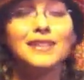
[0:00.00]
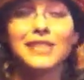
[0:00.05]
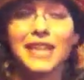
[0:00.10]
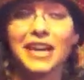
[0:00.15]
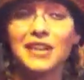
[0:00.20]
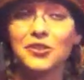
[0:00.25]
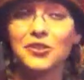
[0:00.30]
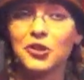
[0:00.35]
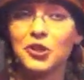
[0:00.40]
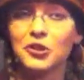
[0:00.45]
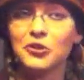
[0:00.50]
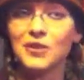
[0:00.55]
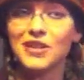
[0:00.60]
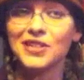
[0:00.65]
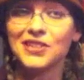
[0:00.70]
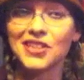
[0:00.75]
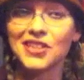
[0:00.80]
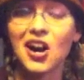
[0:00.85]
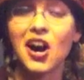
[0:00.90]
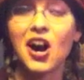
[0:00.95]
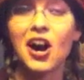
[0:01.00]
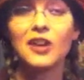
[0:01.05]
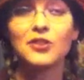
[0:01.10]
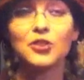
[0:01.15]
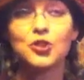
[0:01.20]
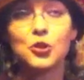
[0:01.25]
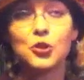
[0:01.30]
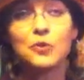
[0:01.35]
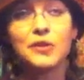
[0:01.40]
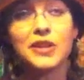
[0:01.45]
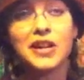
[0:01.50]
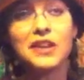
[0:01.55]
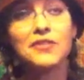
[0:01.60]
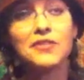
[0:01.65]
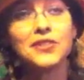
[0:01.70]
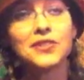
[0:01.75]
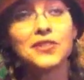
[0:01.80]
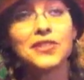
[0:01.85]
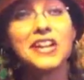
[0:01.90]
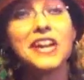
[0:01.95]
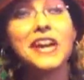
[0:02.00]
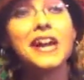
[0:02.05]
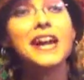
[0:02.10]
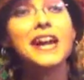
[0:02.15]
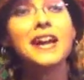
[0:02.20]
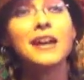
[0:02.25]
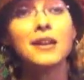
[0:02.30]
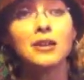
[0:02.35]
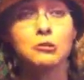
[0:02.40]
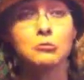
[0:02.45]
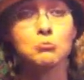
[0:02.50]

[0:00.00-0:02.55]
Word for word: Tender is the heart you never see.